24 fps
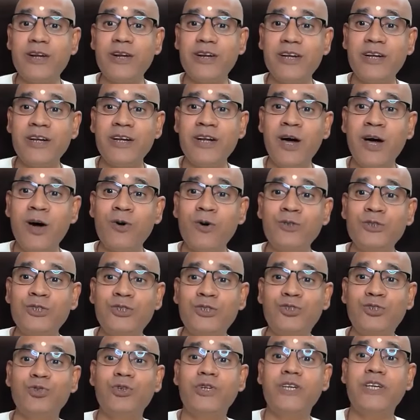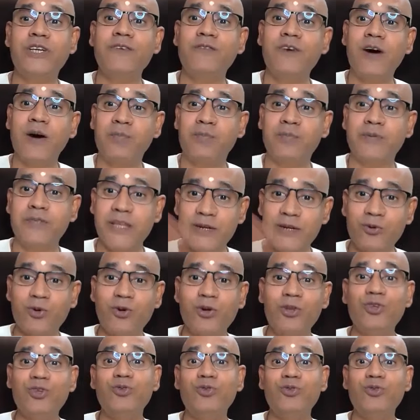renounced to give up. Then
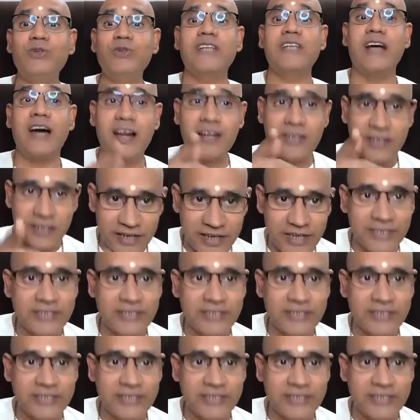only you will start an